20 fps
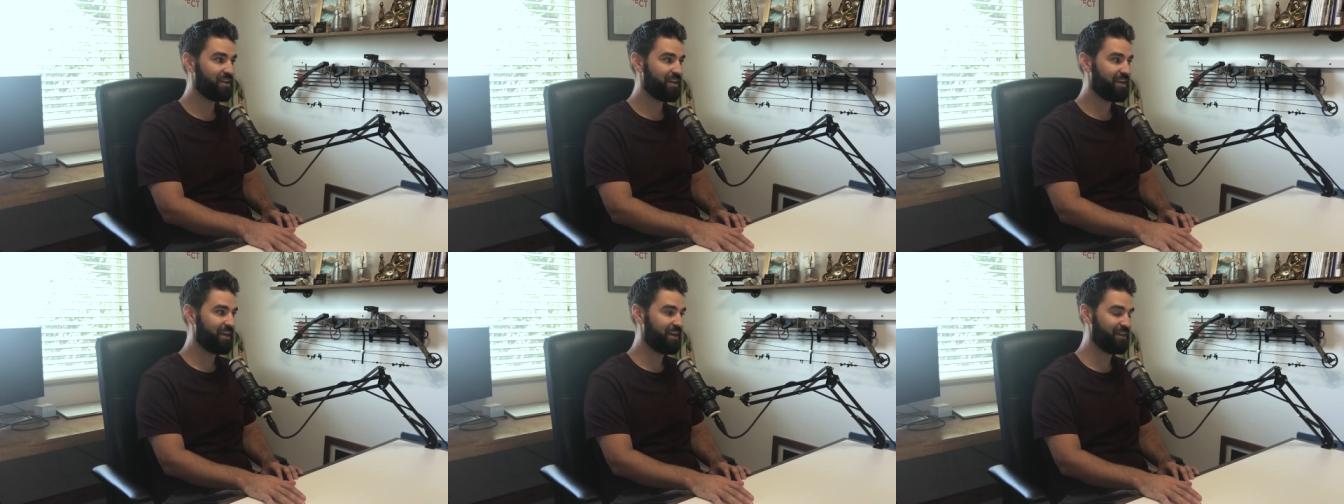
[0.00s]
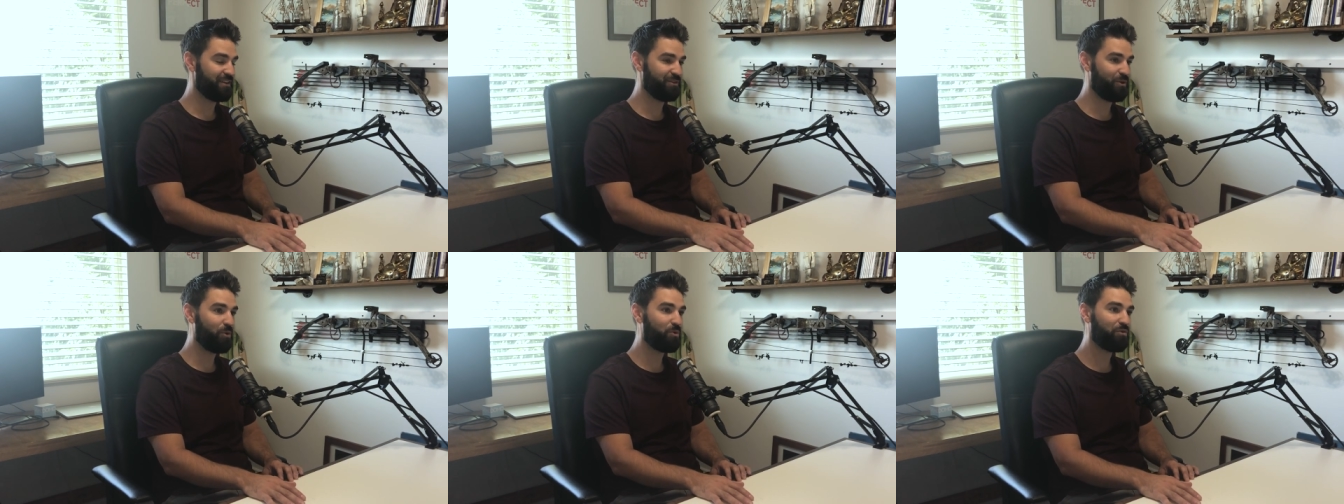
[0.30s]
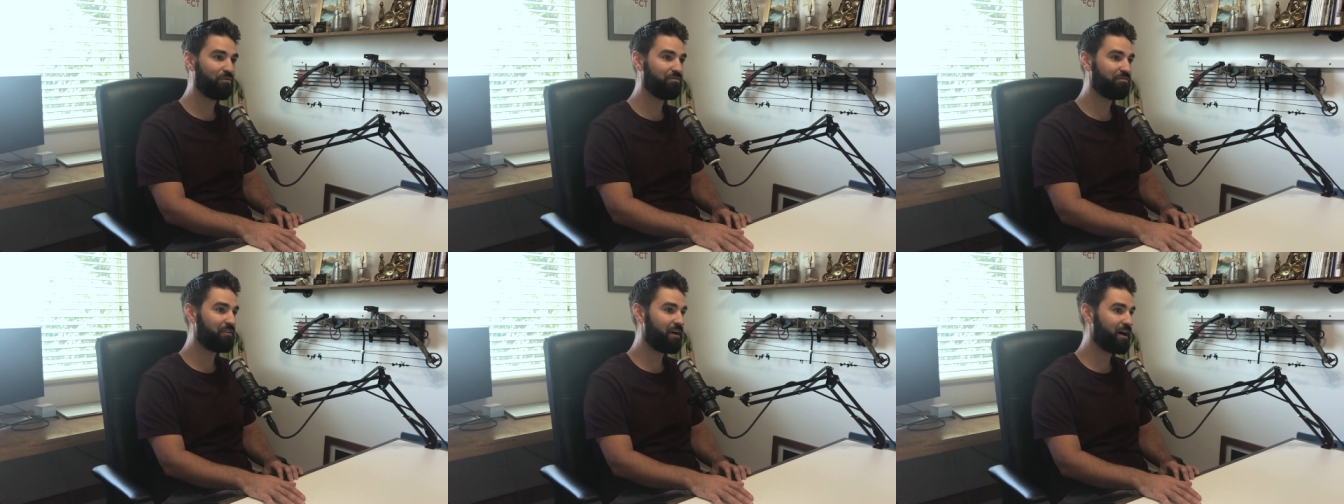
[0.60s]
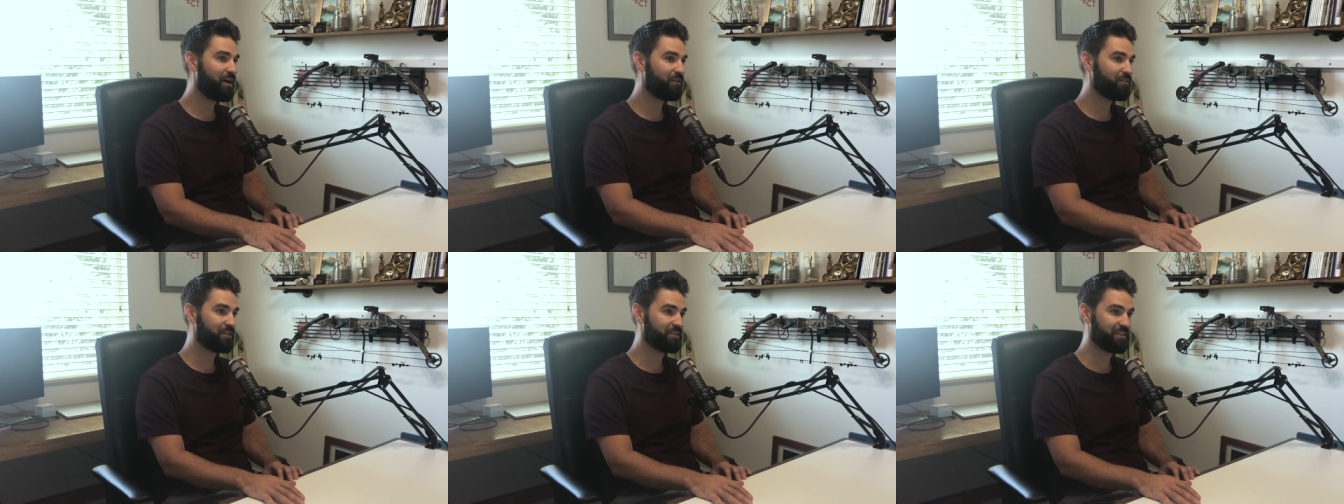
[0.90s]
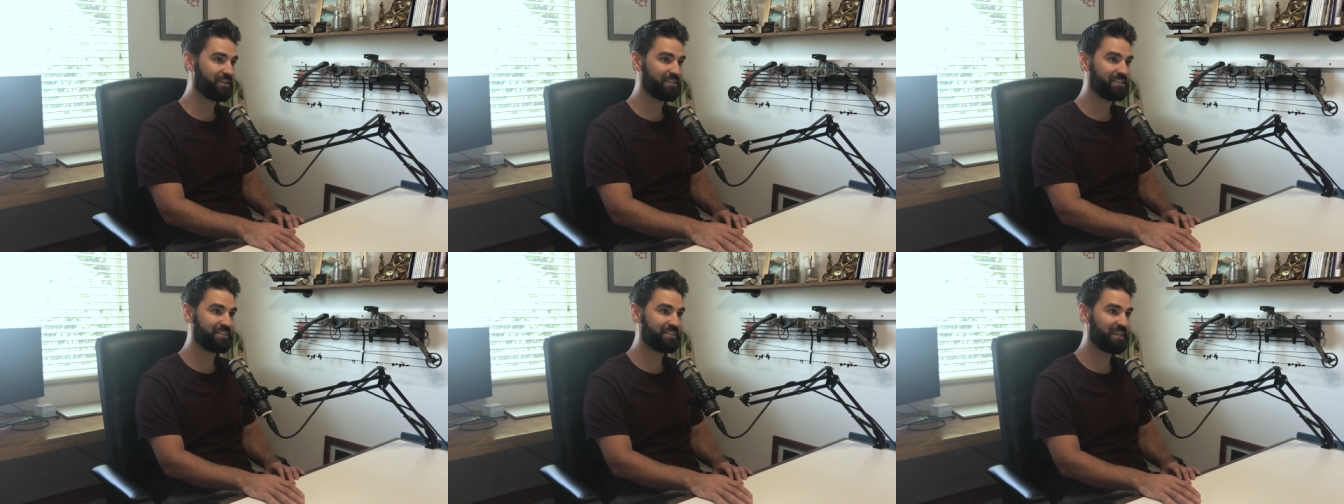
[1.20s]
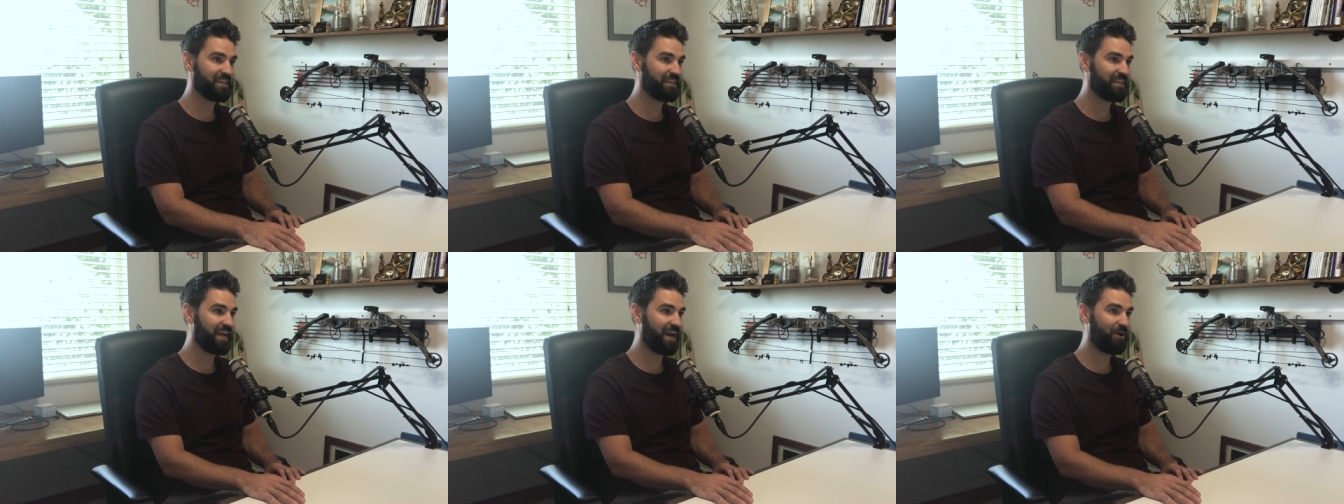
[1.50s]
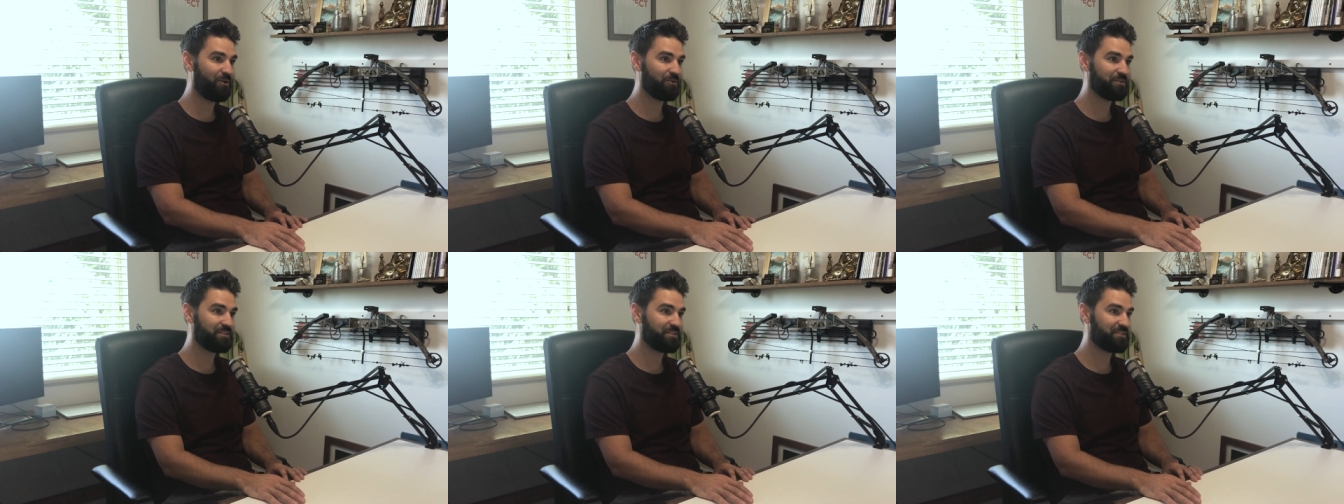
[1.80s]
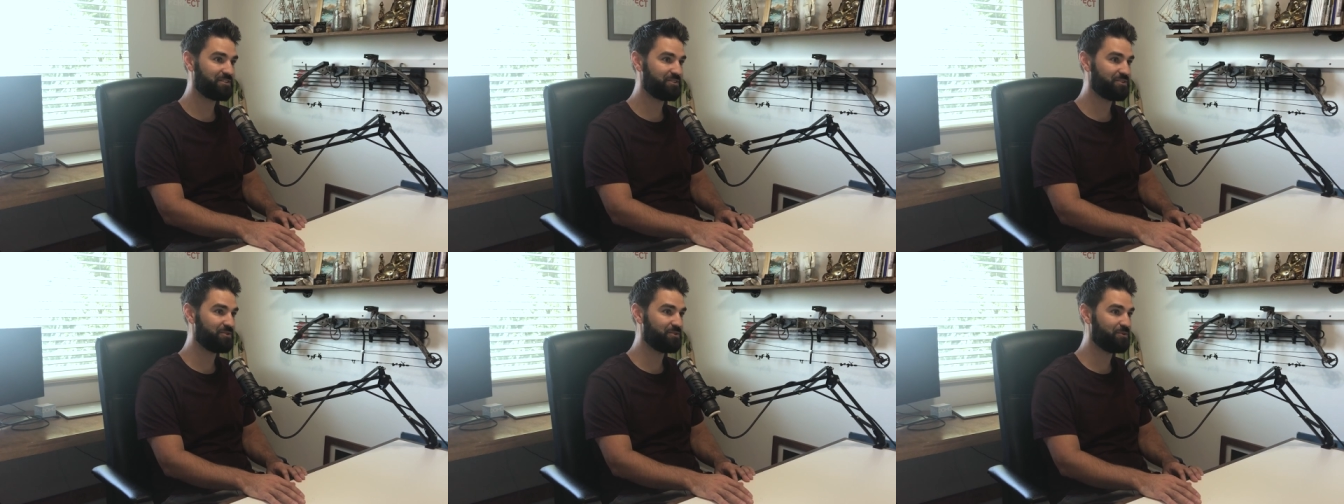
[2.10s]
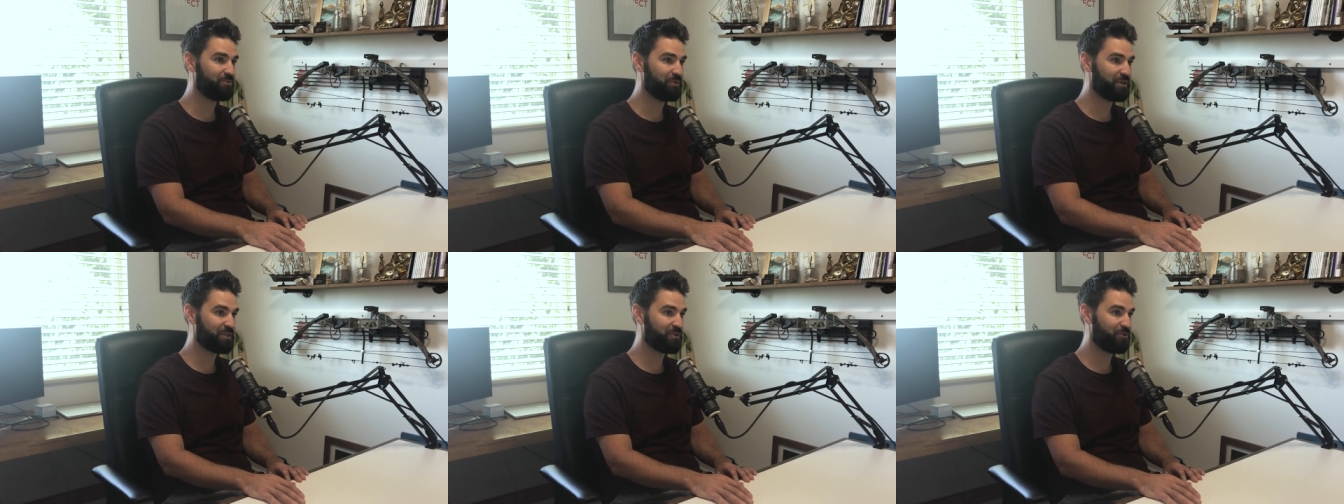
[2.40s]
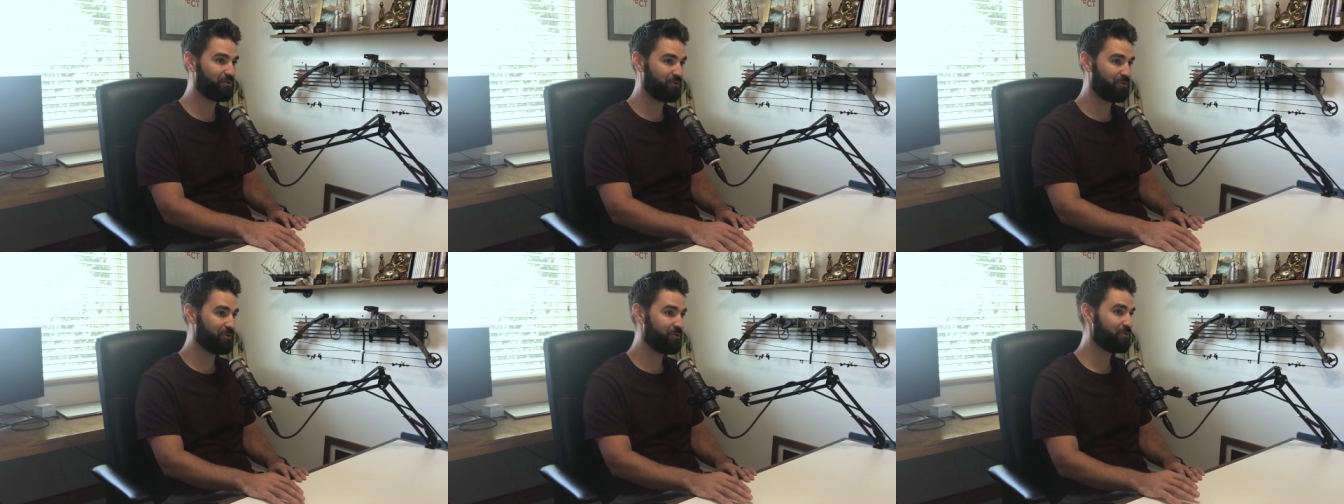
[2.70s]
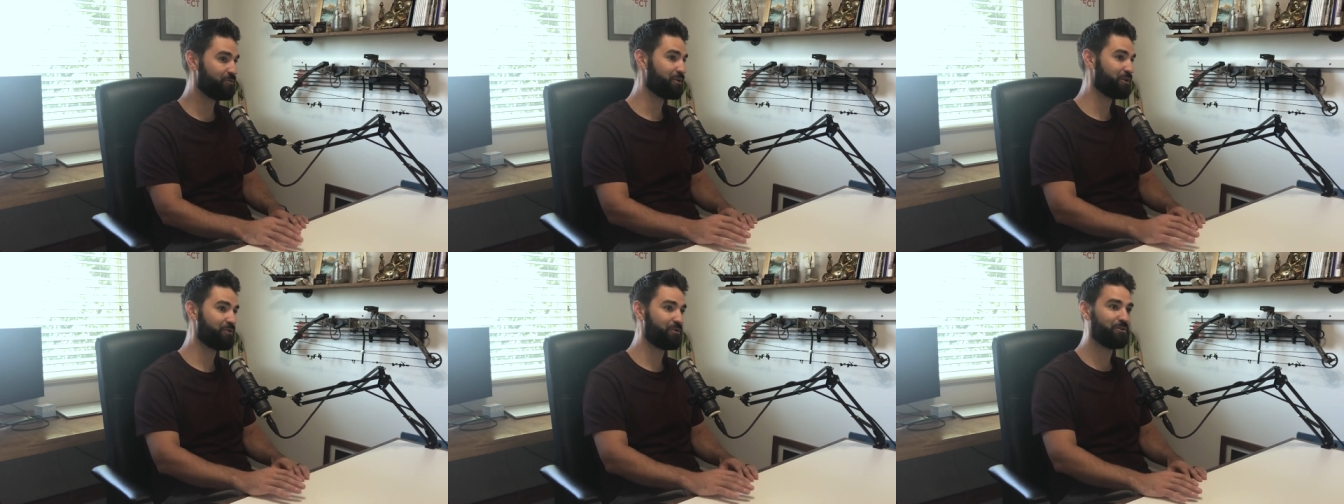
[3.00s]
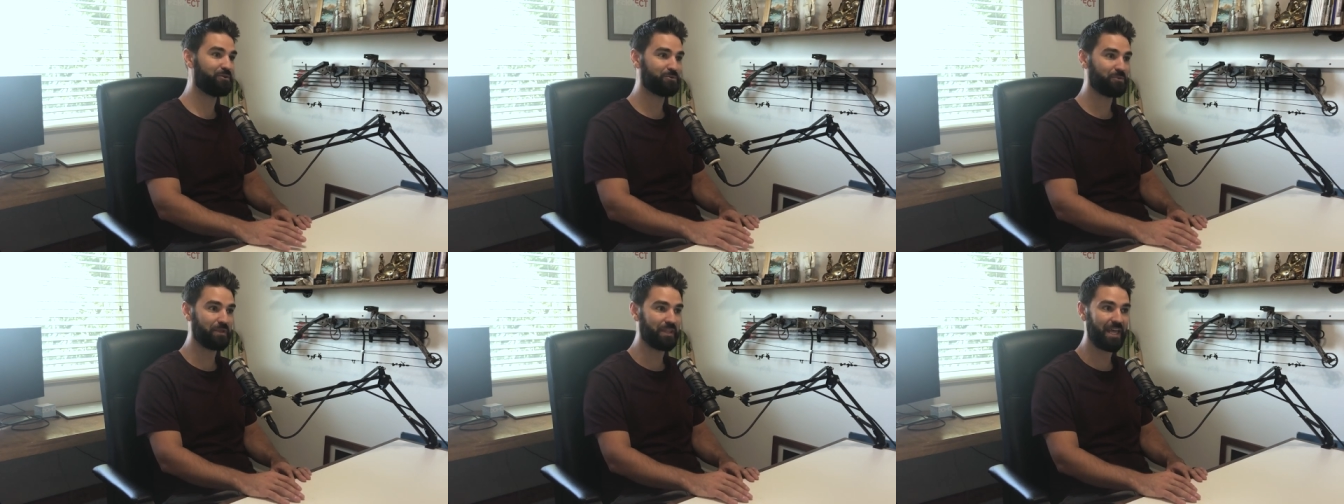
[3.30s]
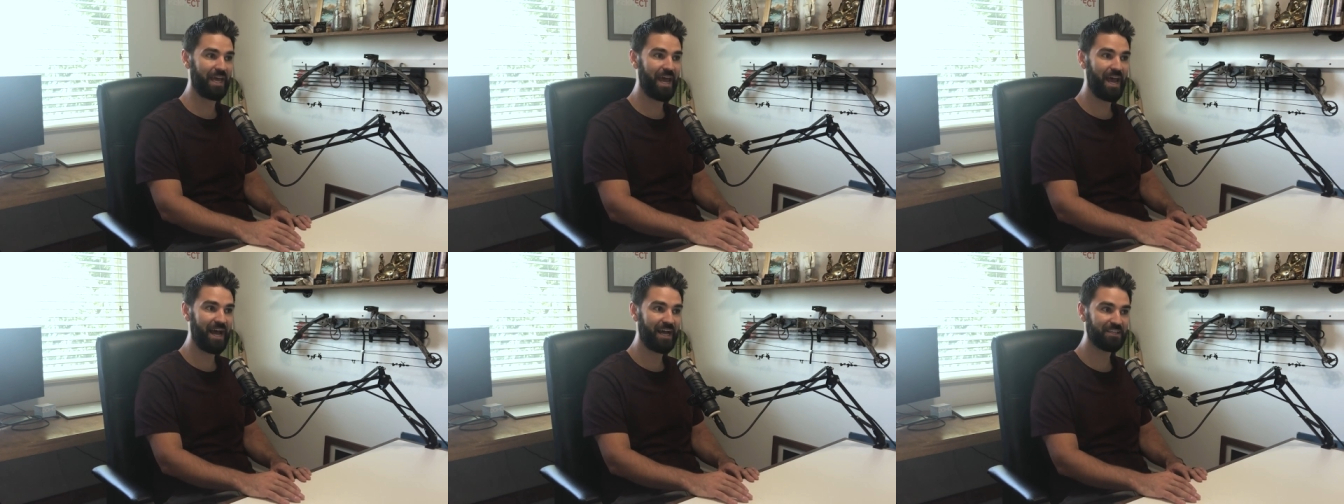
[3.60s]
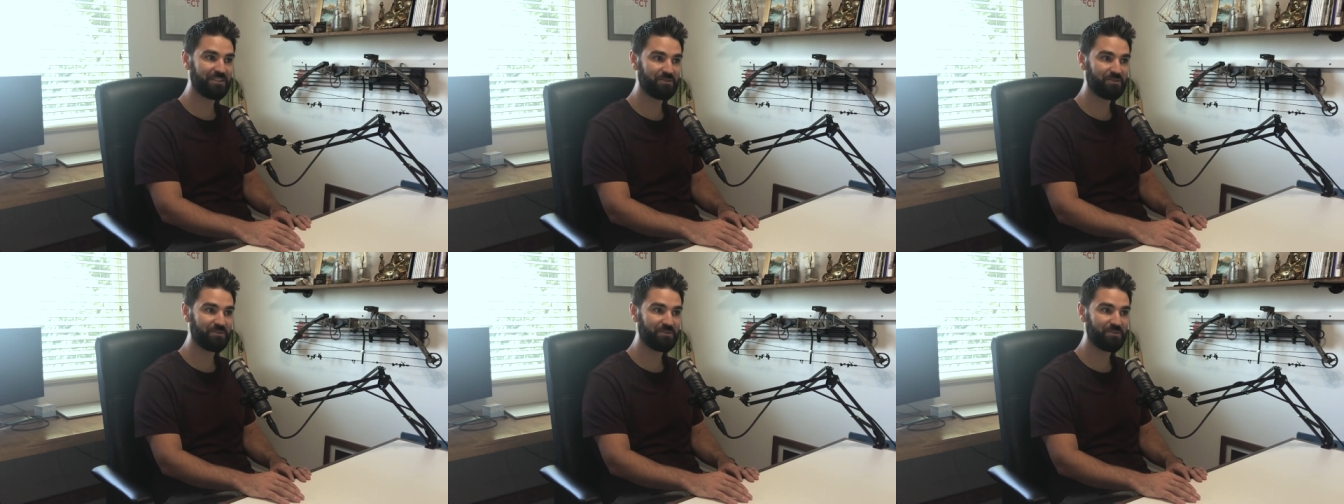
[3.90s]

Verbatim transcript: a local file that they send out to yeah. recru- recruiters when they ask?